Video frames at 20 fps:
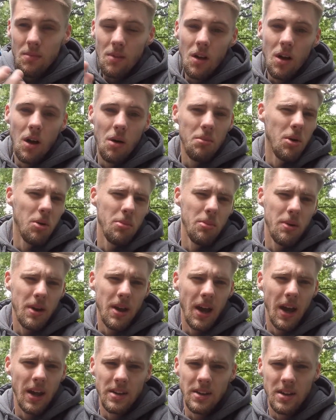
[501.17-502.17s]
I'm no
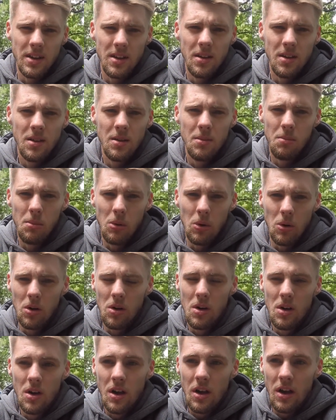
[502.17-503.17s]
mechanic, but
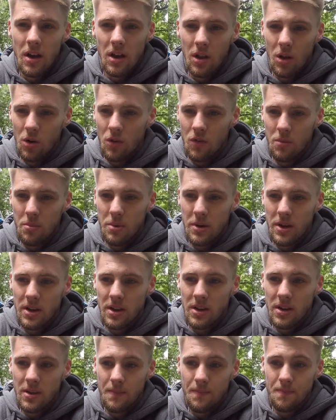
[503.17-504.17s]
it'll either be